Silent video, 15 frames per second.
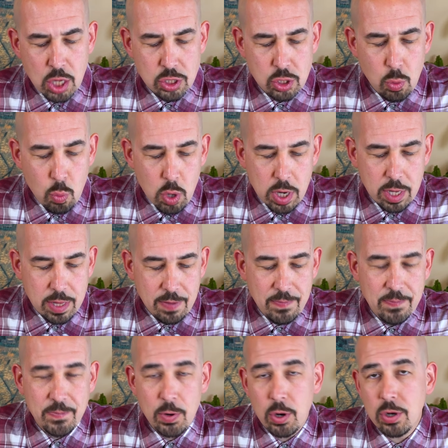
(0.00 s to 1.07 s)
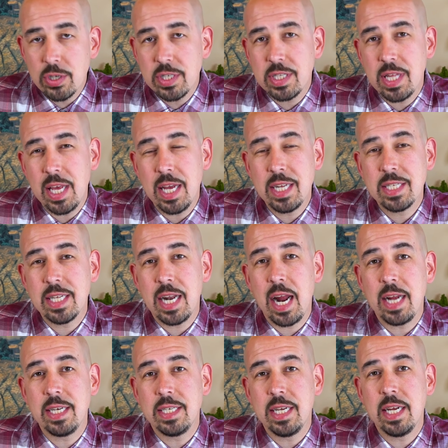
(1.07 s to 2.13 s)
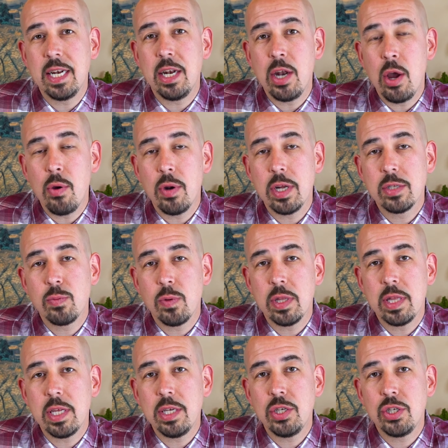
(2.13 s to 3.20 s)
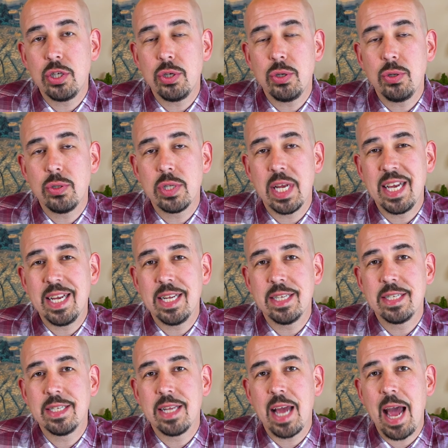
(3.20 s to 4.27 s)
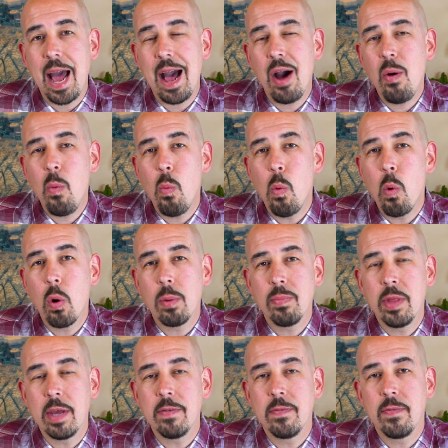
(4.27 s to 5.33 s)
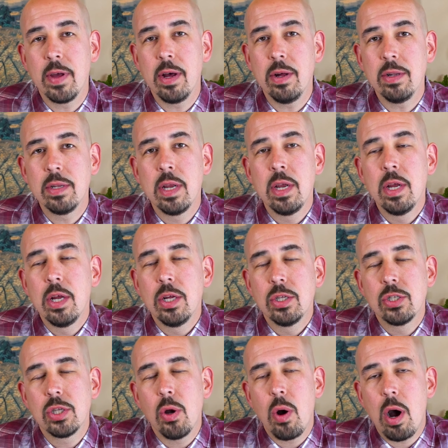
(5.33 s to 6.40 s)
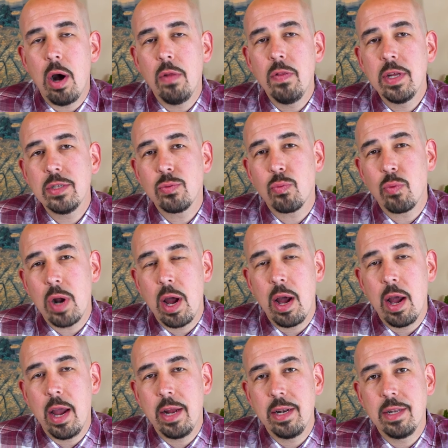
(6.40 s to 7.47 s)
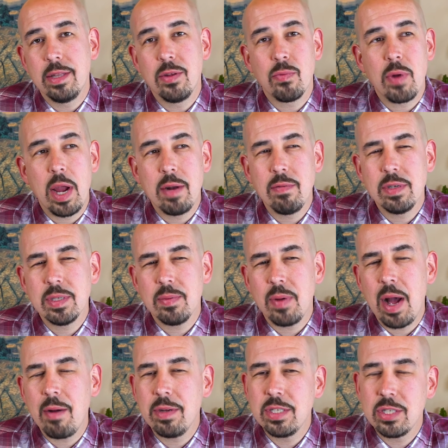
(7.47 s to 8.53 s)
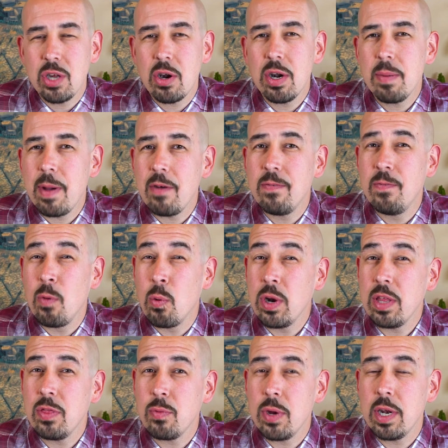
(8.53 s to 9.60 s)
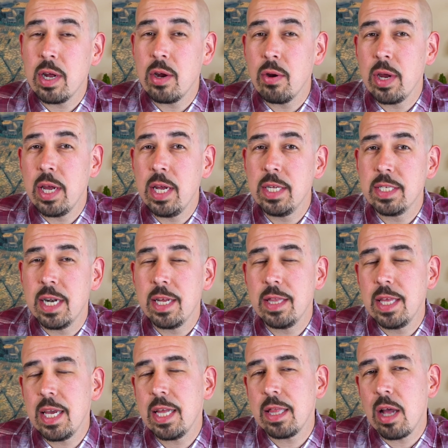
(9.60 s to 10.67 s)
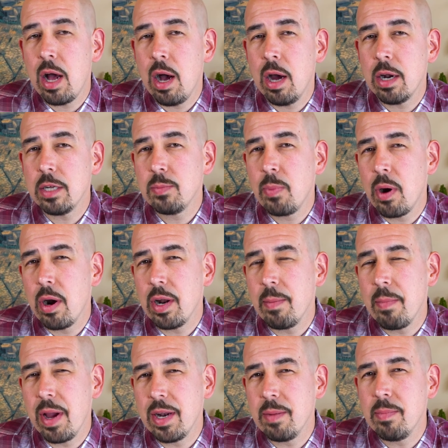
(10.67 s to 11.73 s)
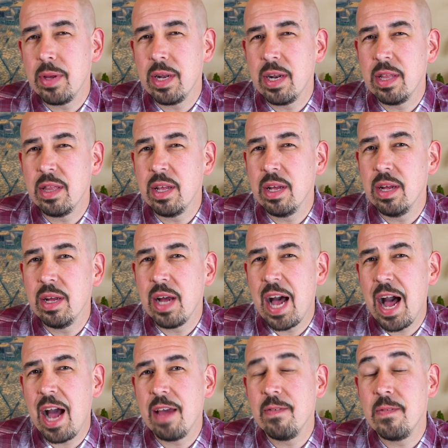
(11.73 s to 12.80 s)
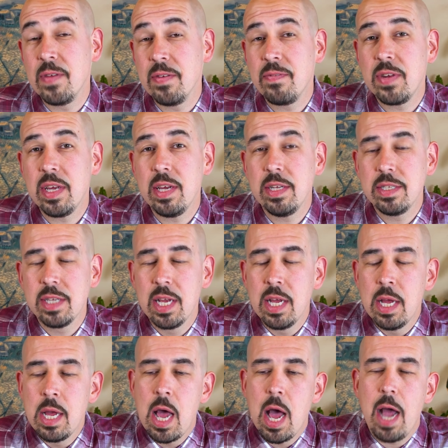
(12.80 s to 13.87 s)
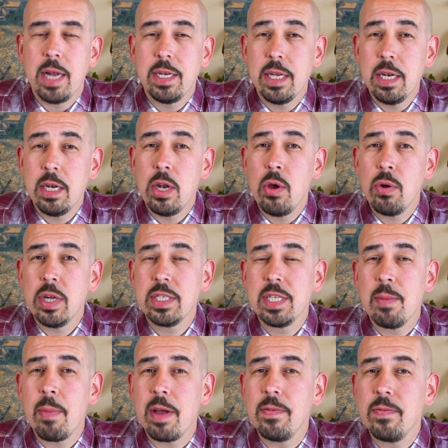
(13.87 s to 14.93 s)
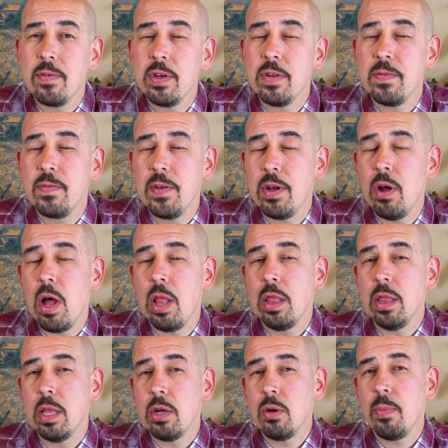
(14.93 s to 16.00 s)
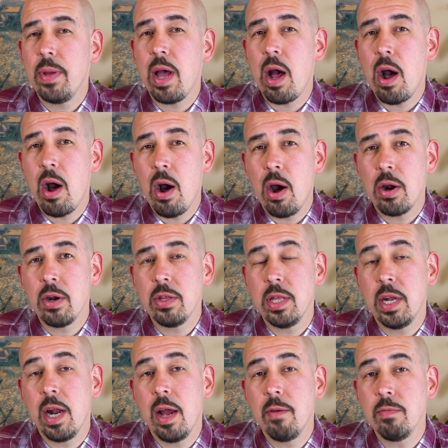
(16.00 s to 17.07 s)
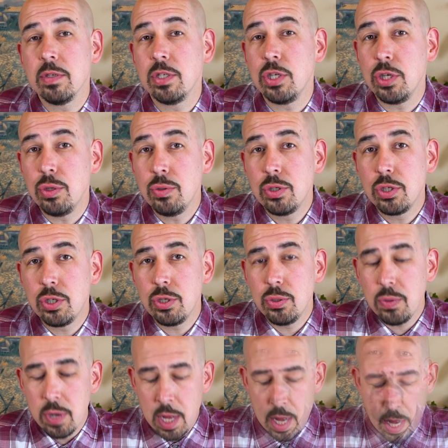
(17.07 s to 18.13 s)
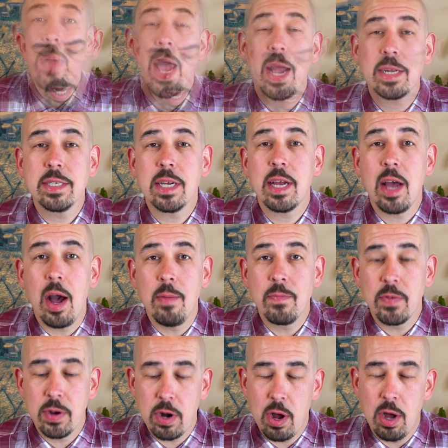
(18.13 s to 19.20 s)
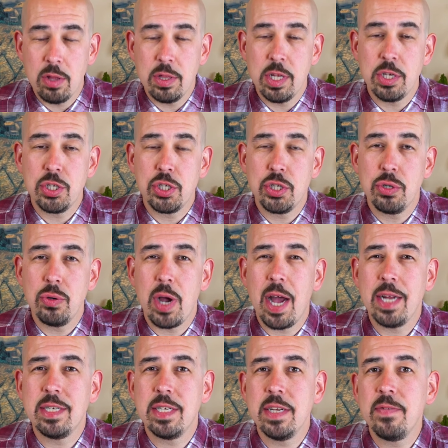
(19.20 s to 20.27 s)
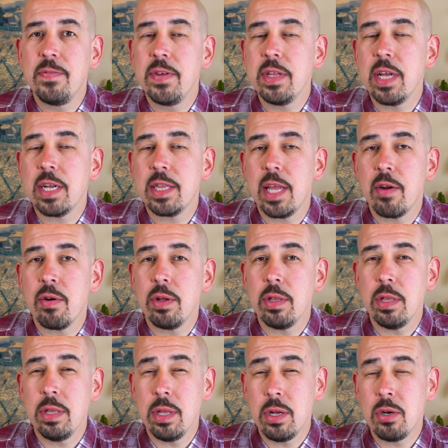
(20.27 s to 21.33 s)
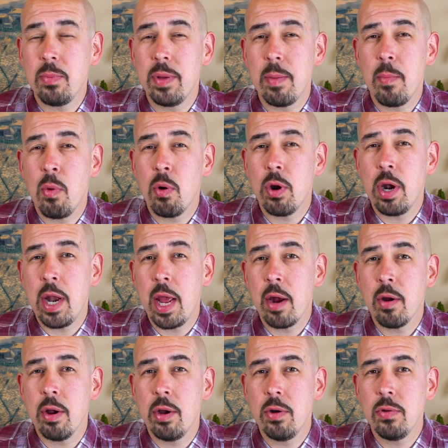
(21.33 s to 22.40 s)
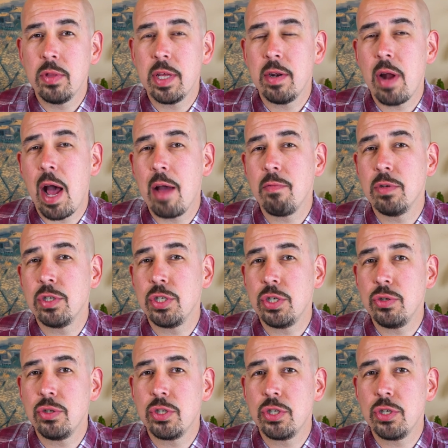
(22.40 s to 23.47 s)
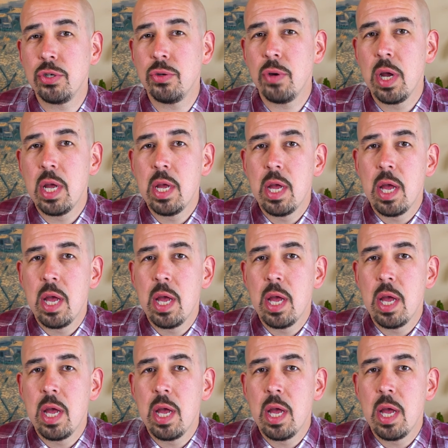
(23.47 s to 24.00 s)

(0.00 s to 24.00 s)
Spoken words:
So one of the first things that I did notice with these shoes is how warm they felt. So on this ride, I started about 43 degrees, and I think at the hottest part, it might've been in the high 50s. I did notice that my foot felt a little bit hotter than I was used to. Back to comfort on this shoe, I did feel like they were a little bit more narrow than I was used to.